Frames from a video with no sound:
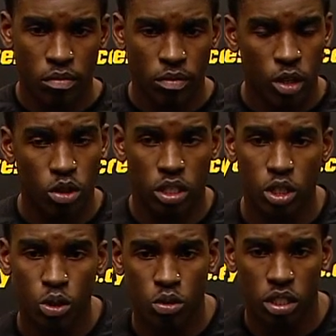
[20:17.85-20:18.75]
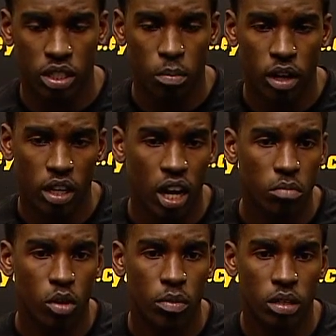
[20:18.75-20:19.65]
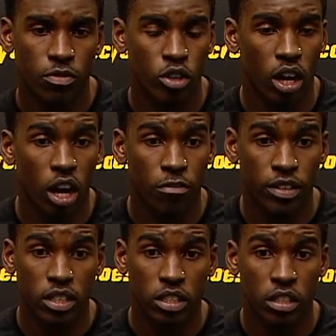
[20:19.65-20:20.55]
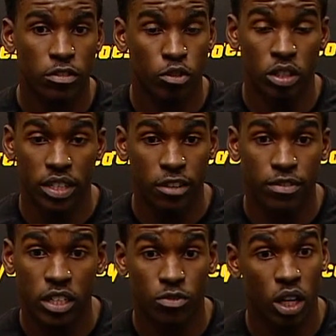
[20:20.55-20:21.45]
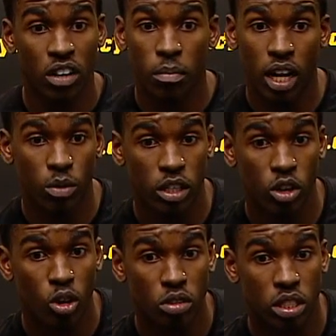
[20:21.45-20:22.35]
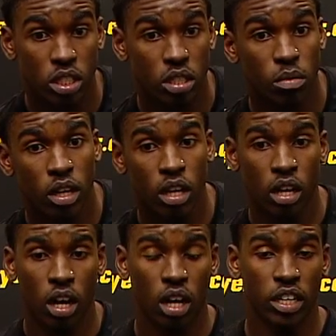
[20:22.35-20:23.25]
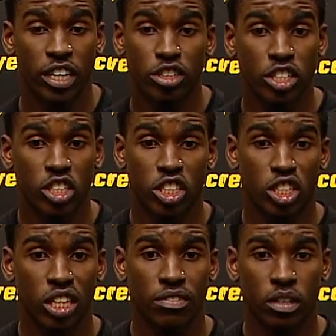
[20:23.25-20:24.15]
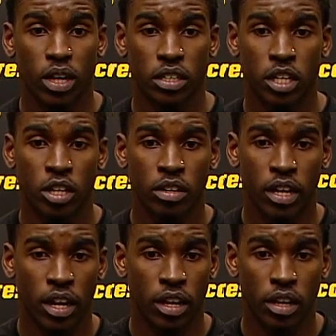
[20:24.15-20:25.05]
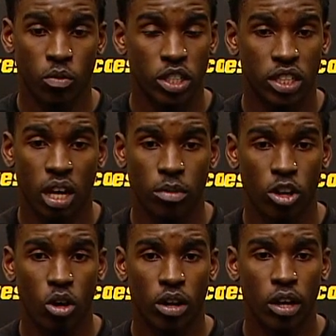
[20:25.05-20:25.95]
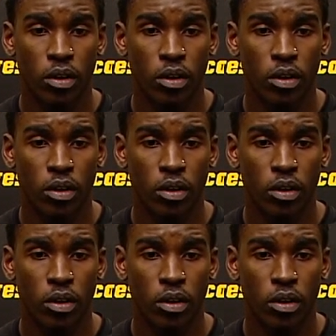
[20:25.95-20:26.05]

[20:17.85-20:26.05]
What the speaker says: It was huge because that brought a lot of momentum for the offense, for the defense, for everybody, really the whole team. The energy just shifted right there, and we just kept it going.